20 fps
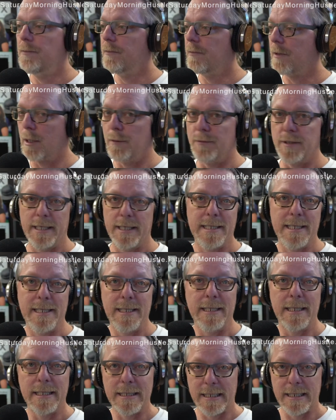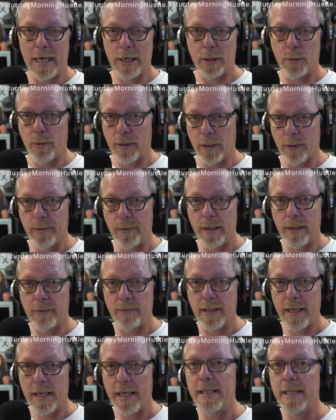COVID-19 is not going away
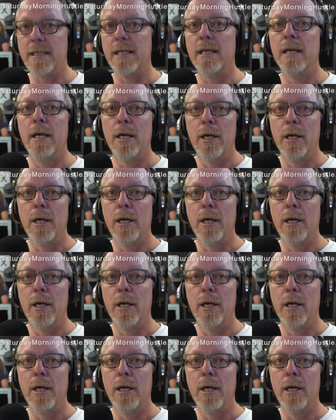overnight.